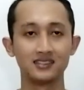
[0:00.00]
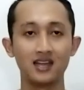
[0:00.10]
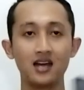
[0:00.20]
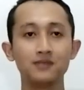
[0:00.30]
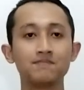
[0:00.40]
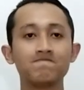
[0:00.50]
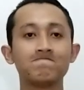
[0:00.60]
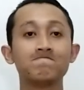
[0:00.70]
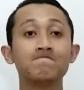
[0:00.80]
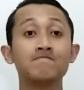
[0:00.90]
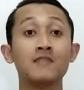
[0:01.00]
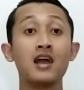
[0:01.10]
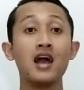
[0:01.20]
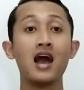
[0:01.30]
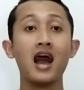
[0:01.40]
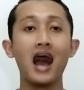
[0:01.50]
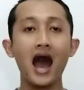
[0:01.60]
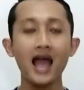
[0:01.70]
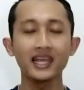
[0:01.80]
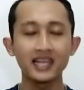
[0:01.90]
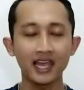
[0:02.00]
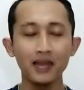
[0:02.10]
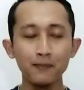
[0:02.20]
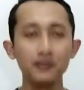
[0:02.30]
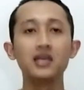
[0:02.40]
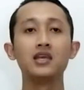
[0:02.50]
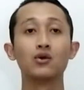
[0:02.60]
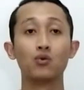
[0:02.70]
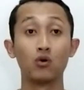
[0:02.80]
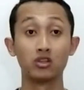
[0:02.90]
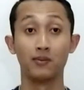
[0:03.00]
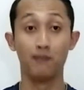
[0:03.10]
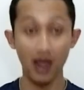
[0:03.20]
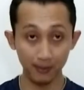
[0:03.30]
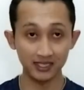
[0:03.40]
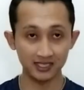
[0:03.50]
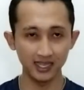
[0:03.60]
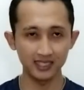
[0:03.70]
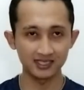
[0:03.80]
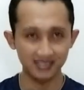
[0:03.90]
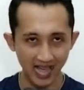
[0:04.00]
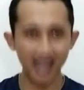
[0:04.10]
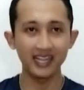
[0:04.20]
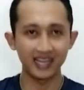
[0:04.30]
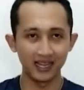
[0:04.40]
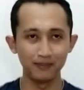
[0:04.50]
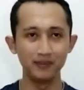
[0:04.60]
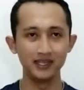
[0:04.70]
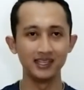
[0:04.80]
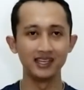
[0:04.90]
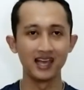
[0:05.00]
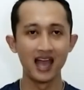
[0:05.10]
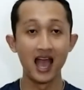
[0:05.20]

Now, I can be what the Bible says I can be.